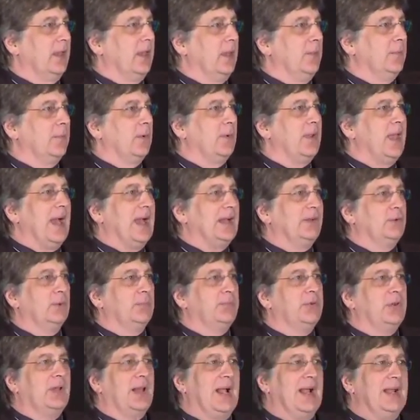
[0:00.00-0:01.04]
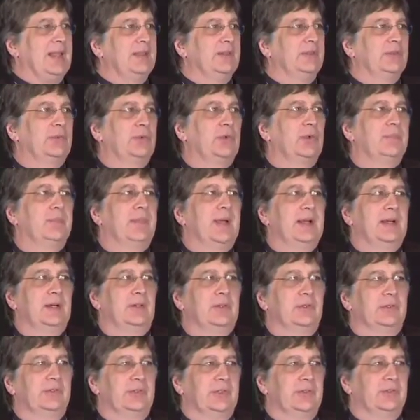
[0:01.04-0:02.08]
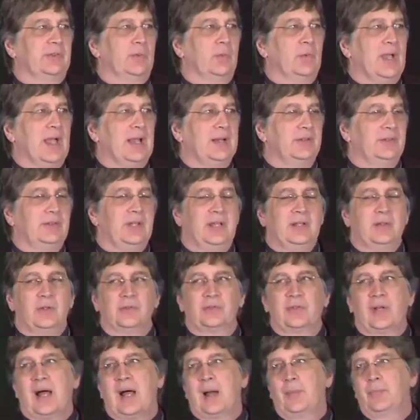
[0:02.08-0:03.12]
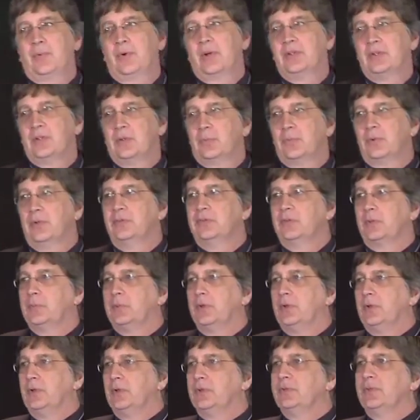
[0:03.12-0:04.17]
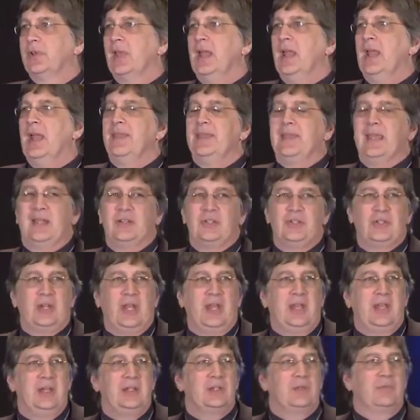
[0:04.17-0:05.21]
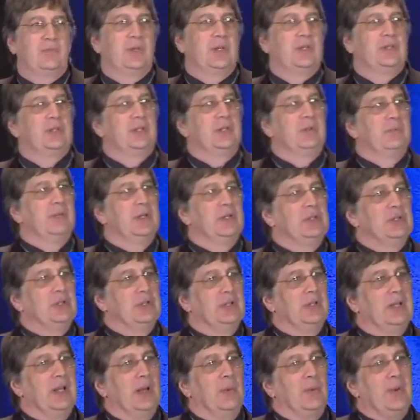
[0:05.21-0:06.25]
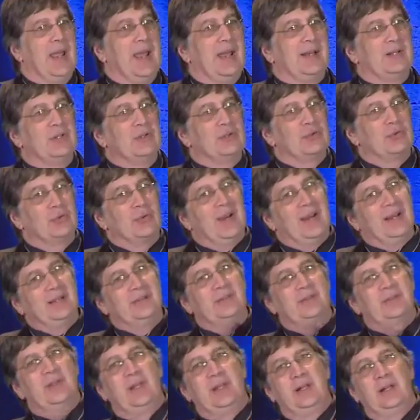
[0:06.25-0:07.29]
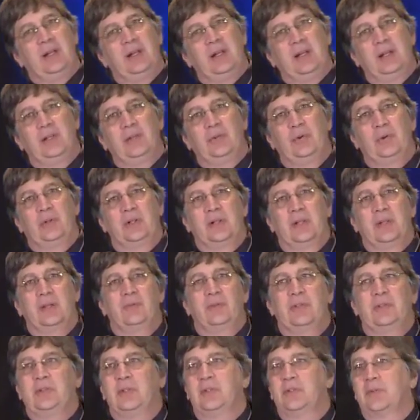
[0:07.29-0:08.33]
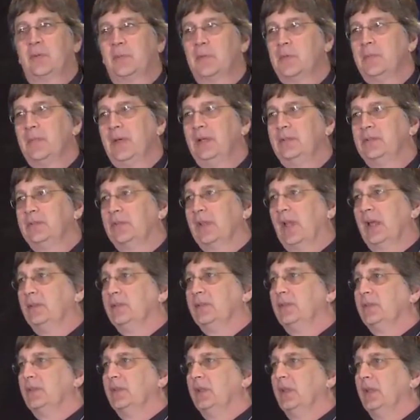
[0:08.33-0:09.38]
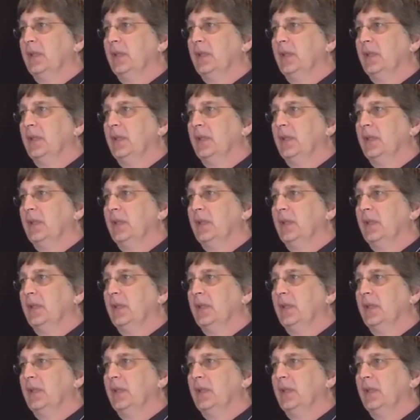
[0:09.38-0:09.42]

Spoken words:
But we had to apply this to a medical system. We had to take those operational principles that changed vision and mission, and we had to translate it into a delivery system that made sense.